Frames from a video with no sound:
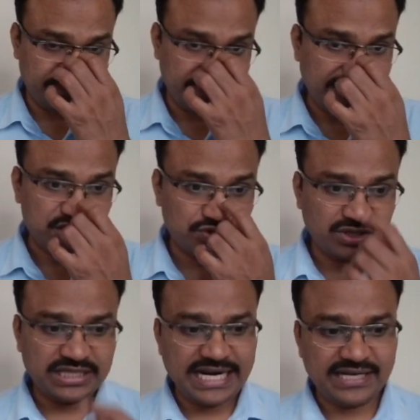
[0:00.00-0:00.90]
make
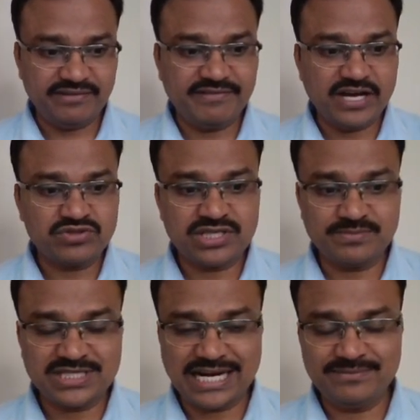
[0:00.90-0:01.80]
sure that you have
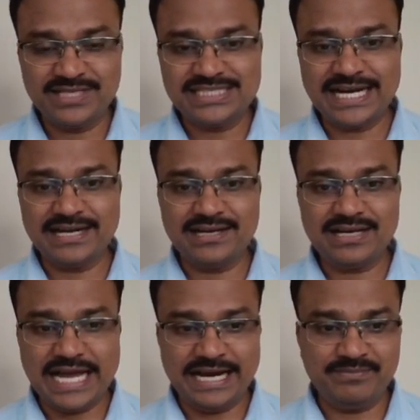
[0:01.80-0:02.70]
subscribed the
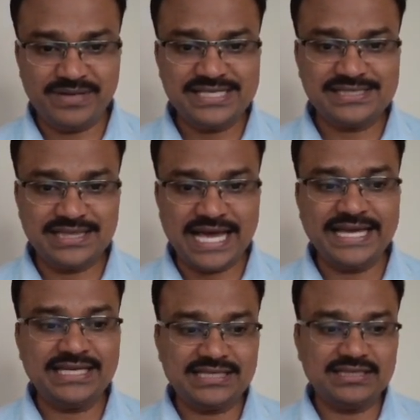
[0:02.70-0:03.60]
channel, and please
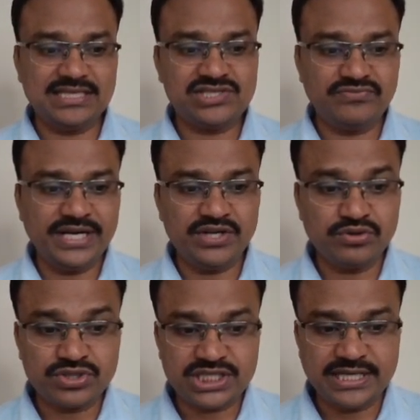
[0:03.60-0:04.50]
like this
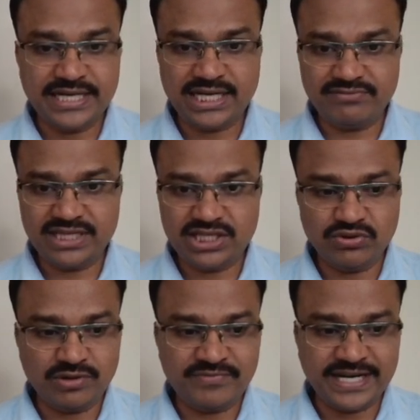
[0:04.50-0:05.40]
video, share it with
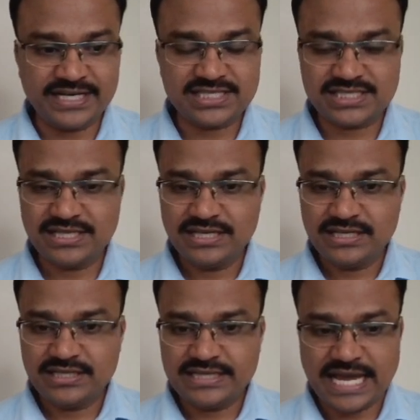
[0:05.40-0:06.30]
your friends.
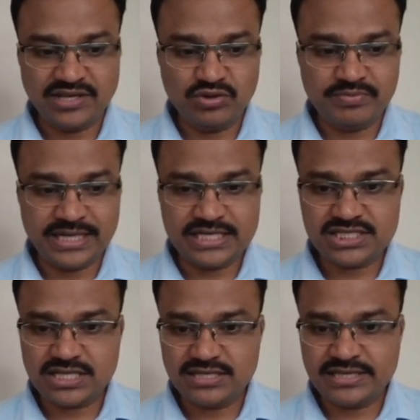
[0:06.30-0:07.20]
Thank you
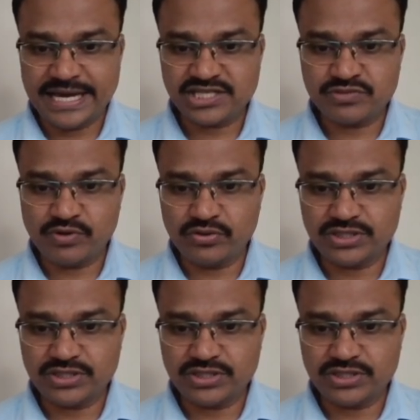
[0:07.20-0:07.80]
friends, thanks for